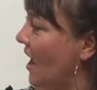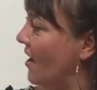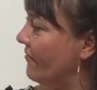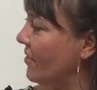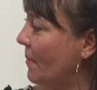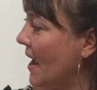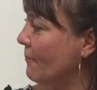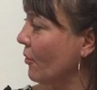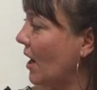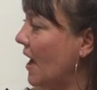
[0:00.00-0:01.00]
of the
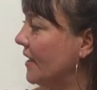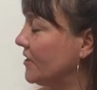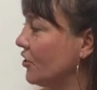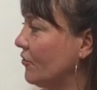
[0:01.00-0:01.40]
paper cut to